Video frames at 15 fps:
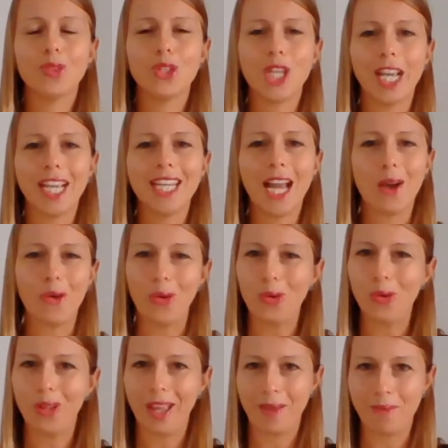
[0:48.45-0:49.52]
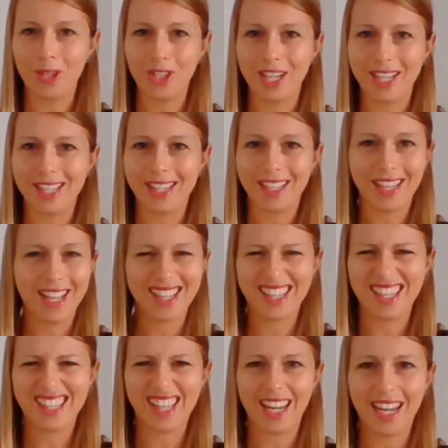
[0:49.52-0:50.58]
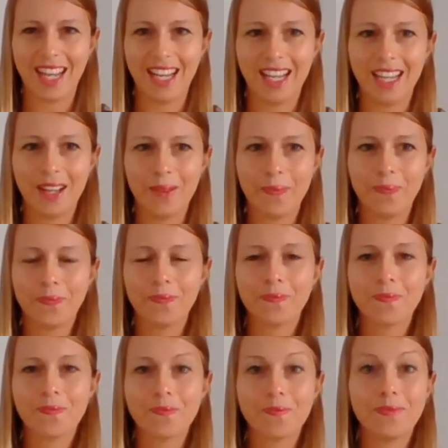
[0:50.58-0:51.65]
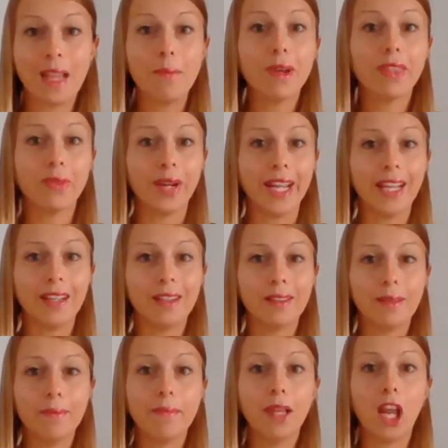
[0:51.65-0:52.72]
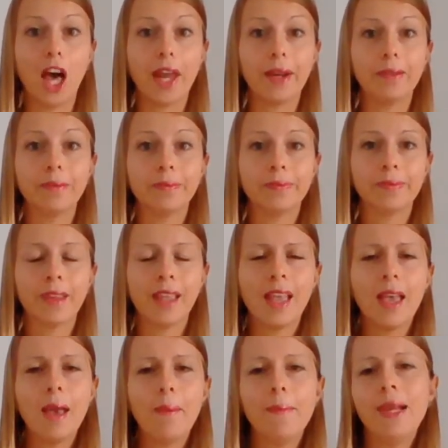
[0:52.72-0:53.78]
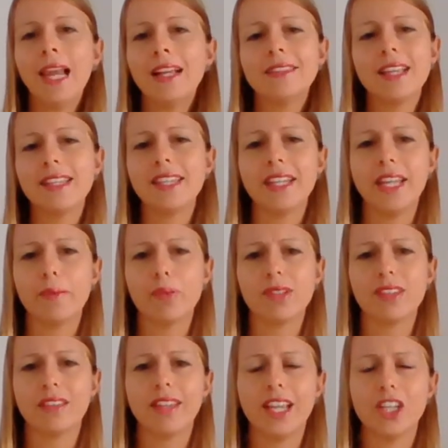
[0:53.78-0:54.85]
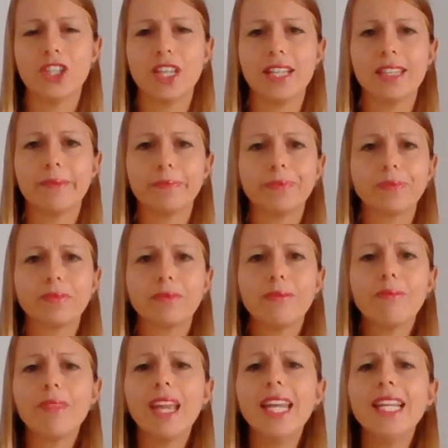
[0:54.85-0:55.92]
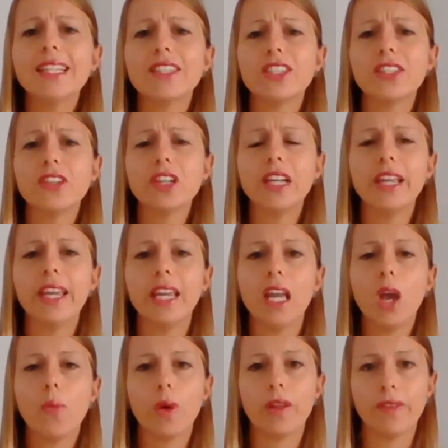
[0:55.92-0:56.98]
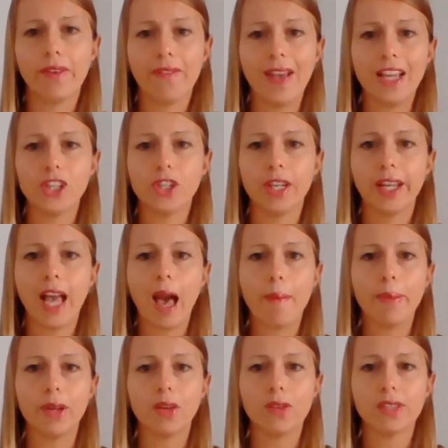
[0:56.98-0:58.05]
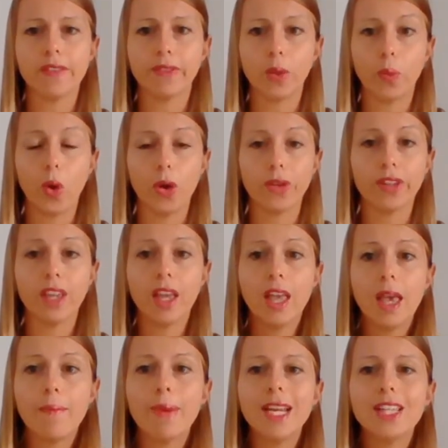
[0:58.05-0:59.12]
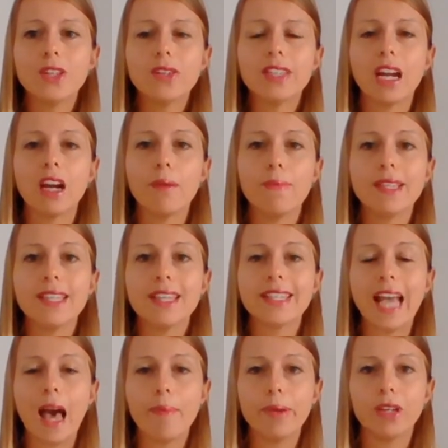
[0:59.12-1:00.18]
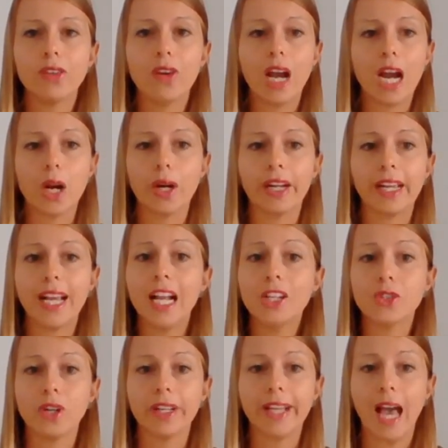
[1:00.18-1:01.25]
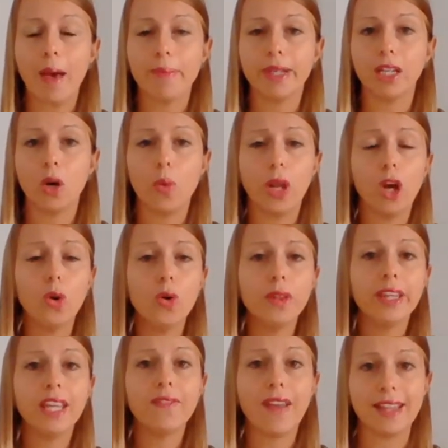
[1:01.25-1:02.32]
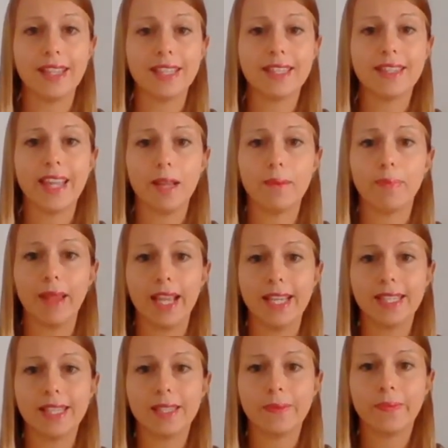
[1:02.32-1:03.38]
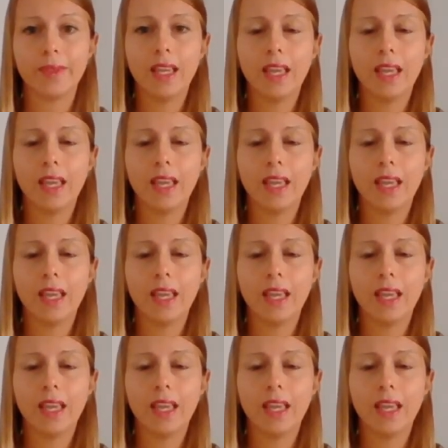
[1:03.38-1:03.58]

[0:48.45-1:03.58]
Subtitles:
Check it out in Google Images. It's stunning. Number three, Milan. Milan doesn't need presentations. It is certainly one of the fashion capitals of the world, but it's also our business capital, our cultural capital, where all the events take place.